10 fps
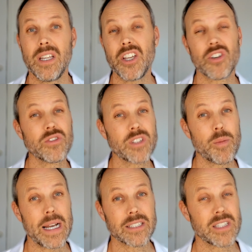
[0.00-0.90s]
You can also
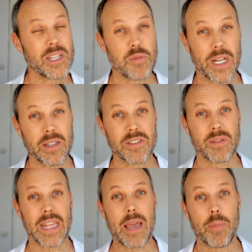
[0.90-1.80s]
pass on the objectives of the
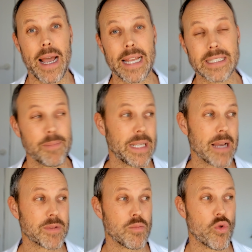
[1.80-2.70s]
campaign. That
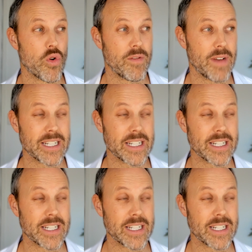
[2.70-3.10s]
becomes more of a